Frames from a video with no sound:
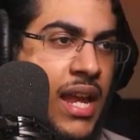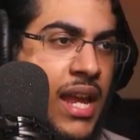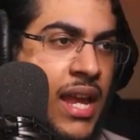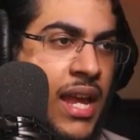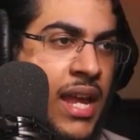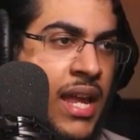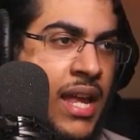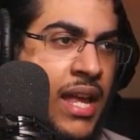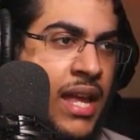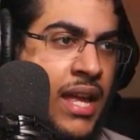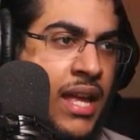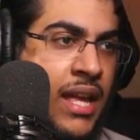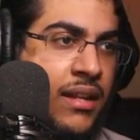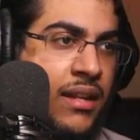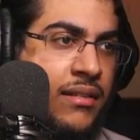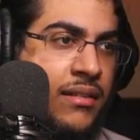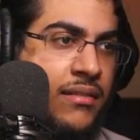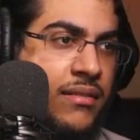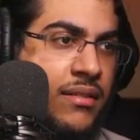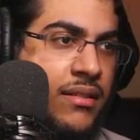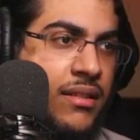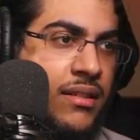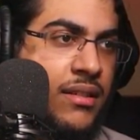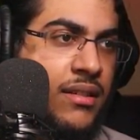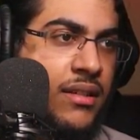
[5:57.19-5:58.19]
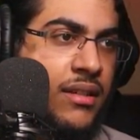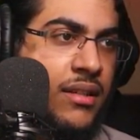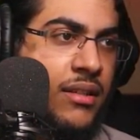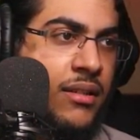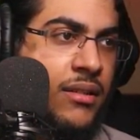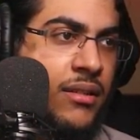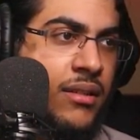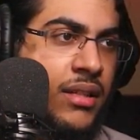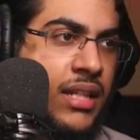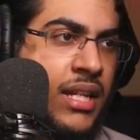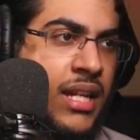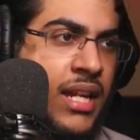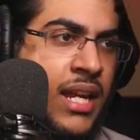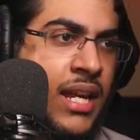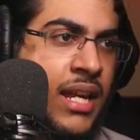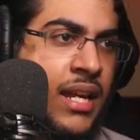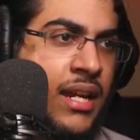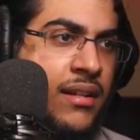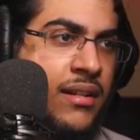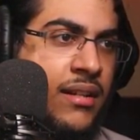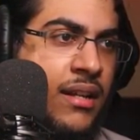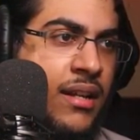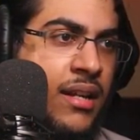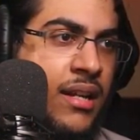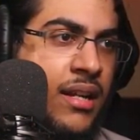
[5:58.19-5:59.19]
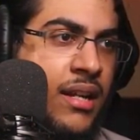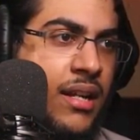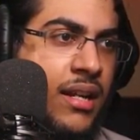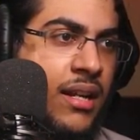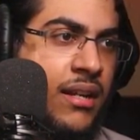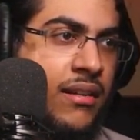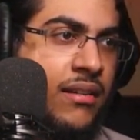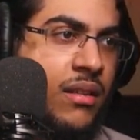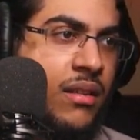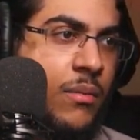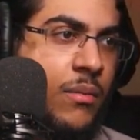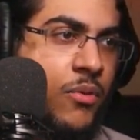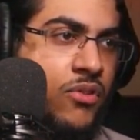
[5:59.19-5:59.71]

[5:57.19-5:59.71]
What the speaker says: and it's